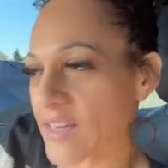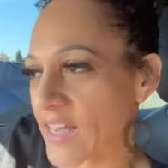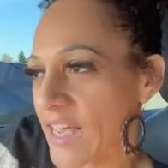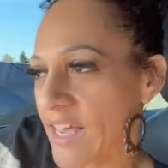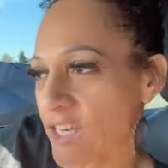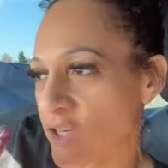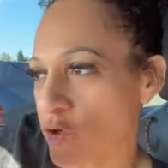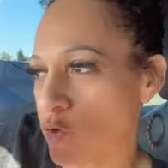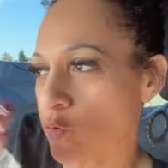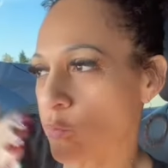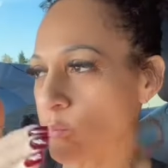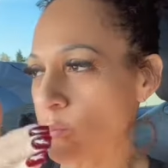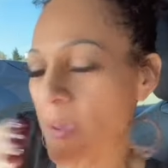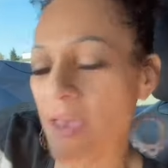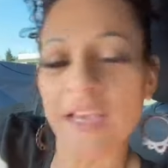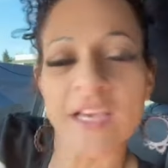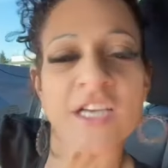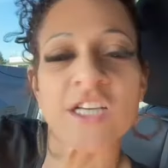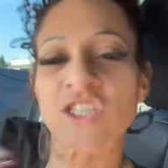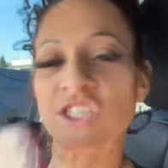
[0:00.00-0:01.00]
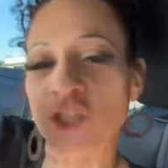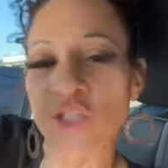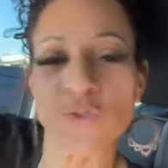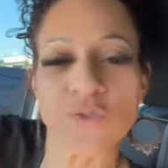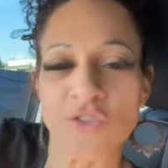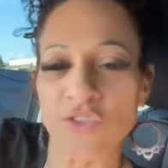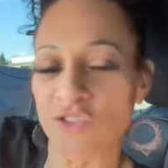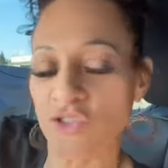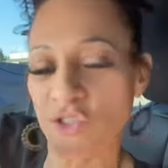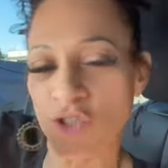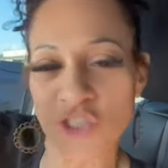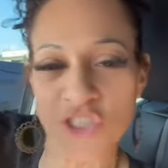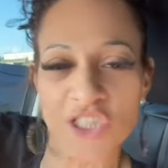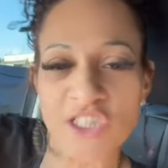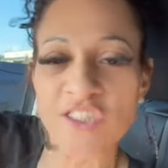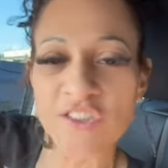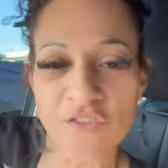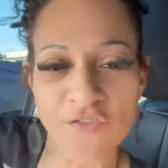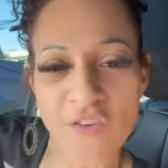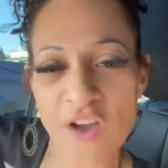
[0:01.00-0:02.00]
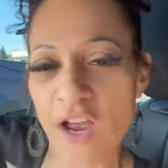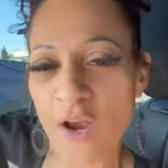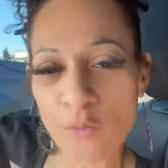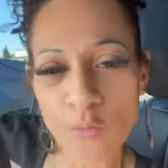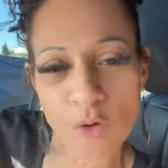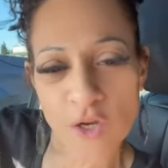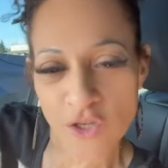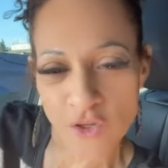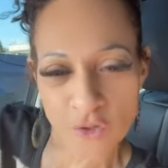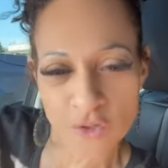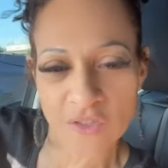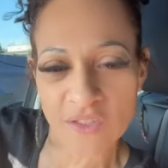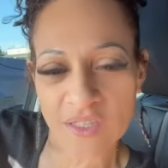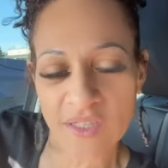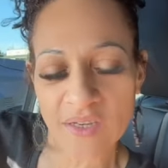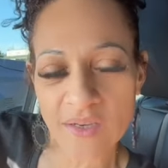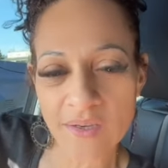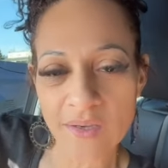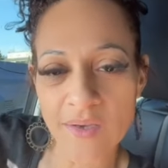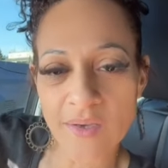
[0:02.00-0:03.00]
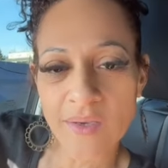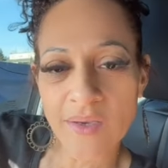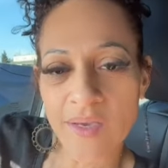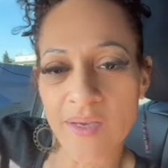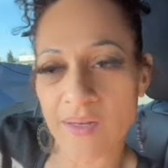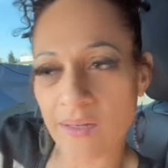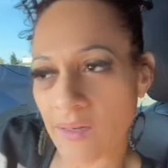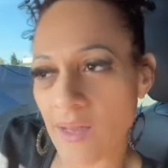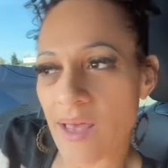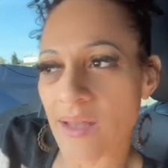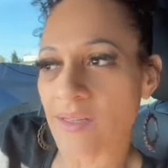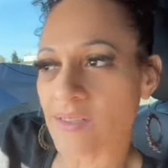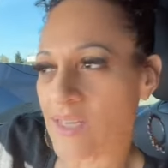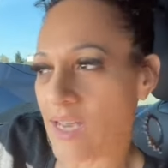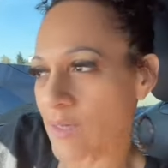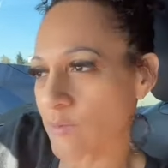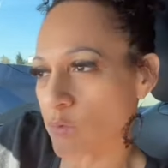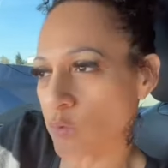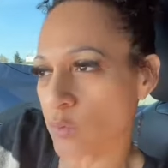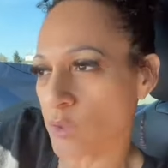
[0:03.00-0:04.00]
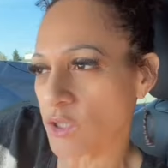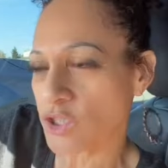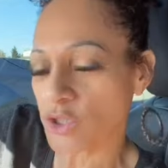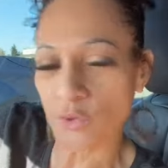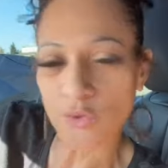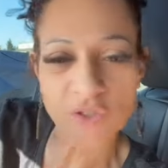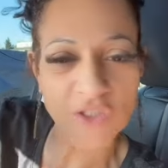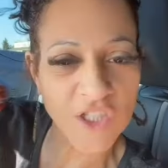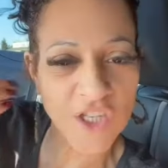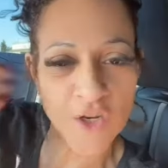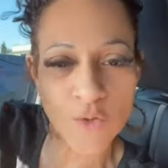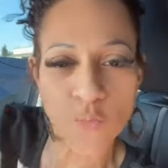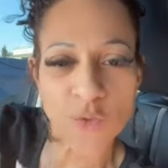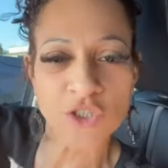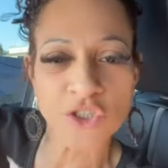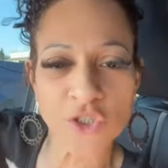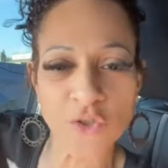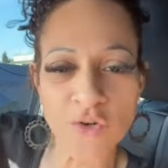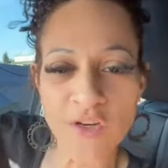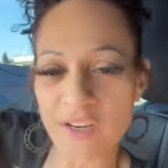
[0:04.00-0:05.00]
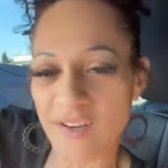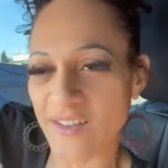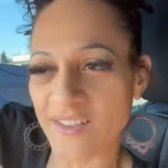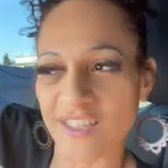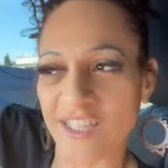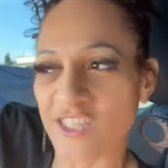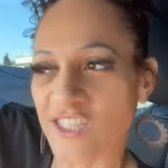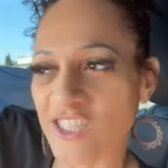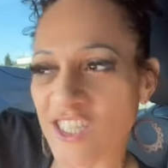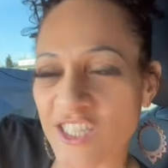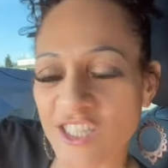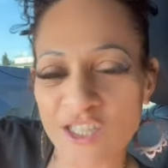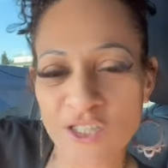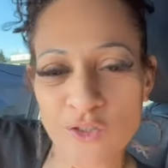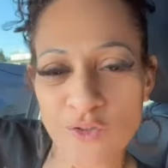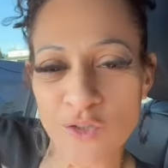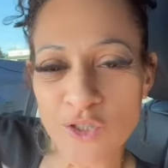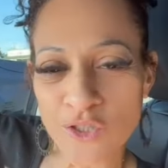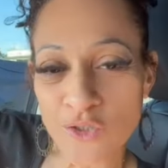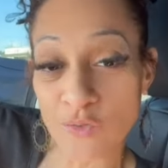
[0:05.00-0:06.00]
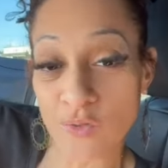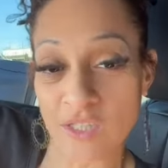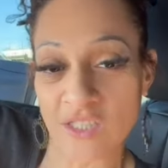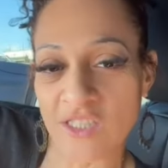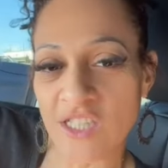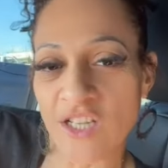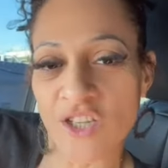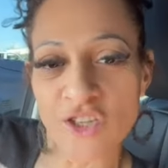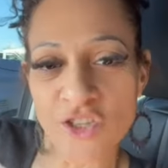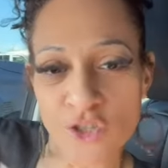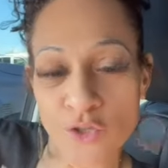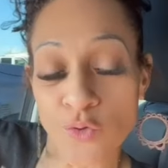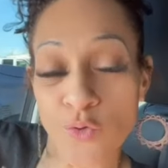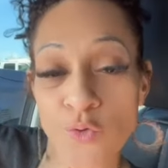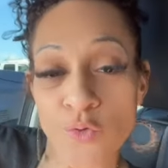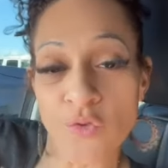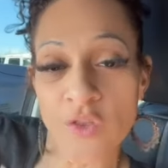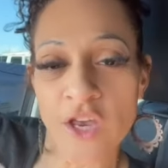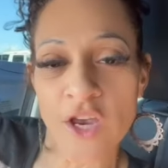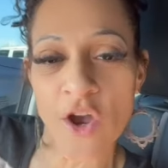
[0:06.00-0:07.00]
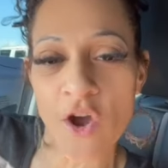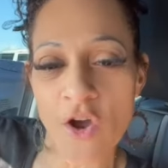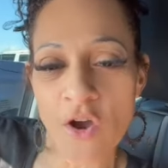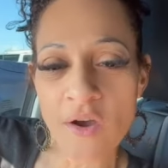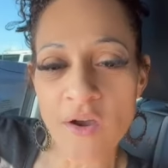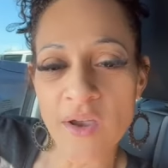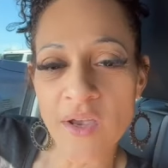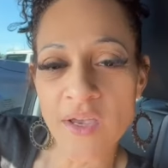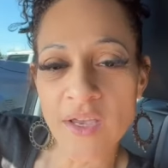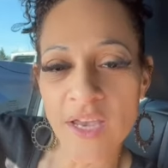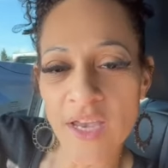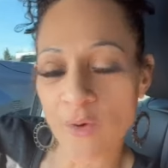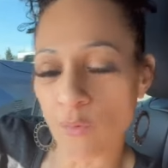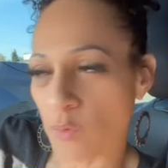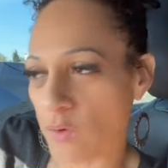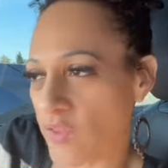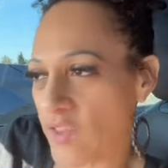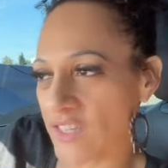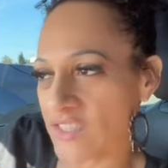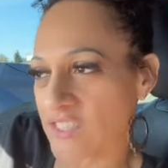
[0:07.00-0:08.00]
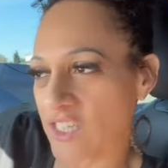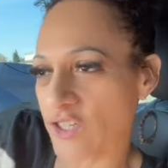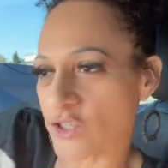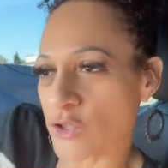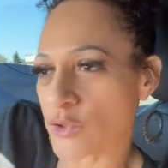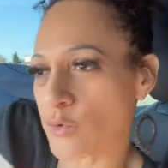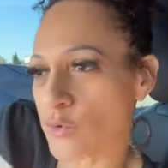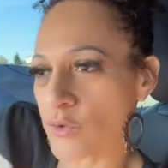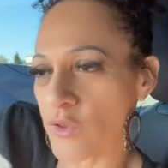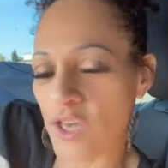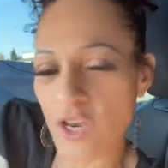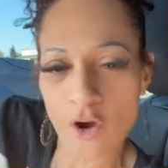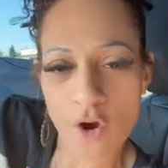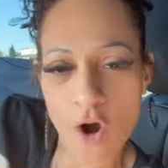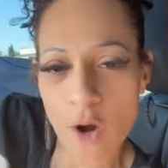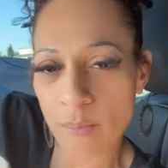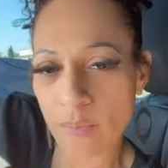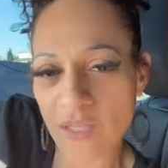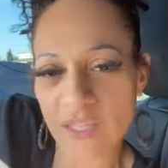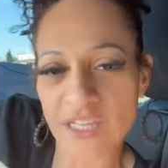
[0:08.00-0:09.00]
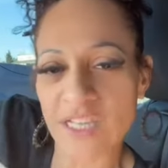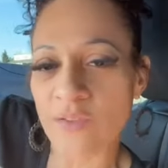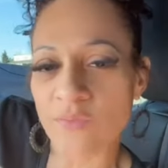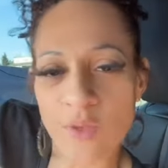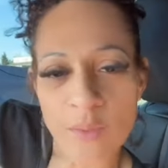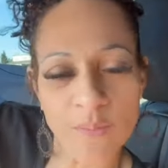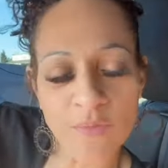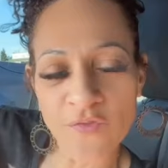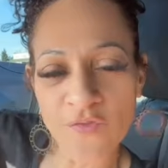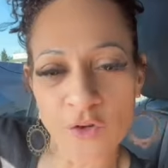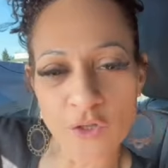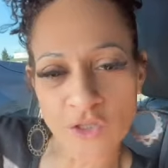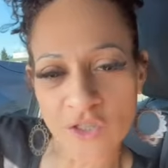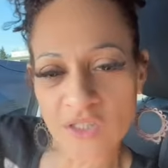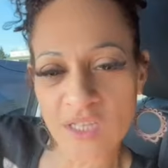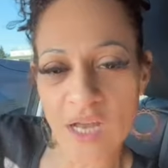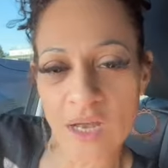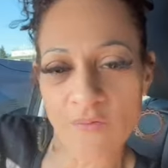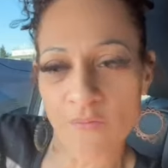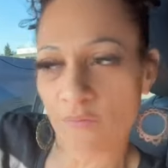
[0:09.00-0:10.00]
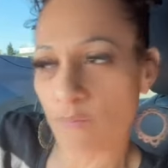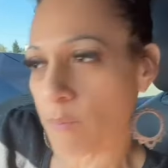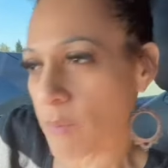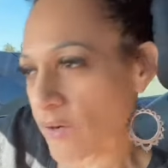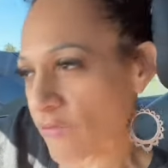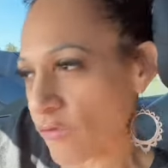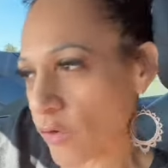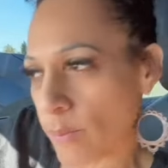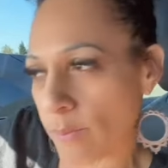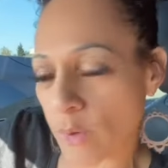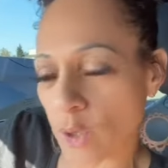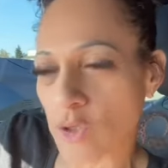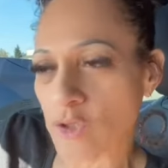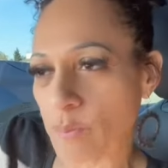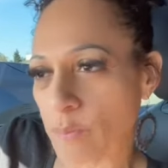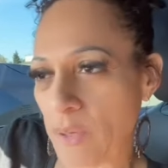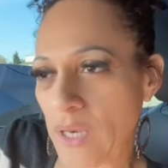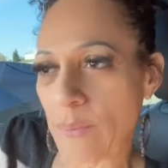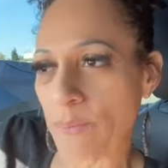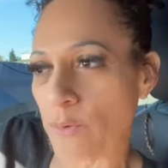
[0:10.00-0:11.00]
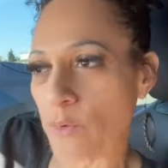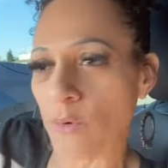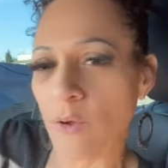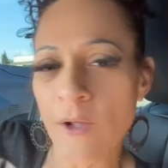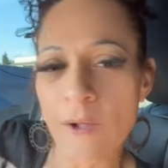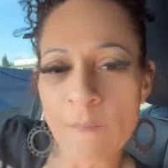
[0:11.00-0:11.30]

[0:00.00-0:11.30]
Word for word: and you make excuses. You justify what you're seeing, and a lot of times, what you see and what you're hearing, they're telling you the truth. They're telling you who they are, and when they tell you who they are, believe them the first time. But for most people,